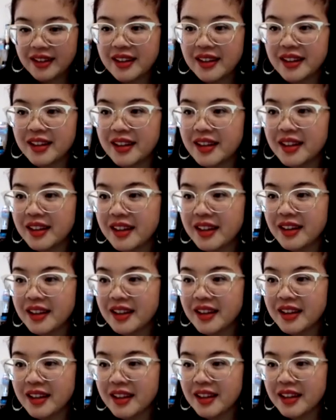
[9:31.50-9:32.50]

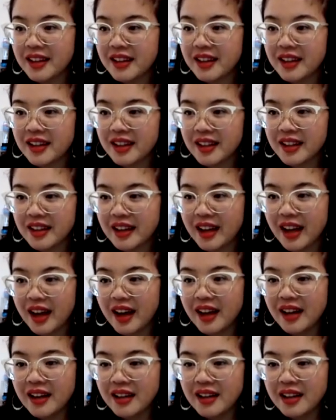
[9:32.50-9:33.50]

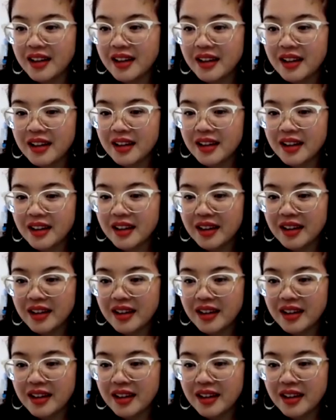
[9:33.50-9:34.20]
The person shown says nothing.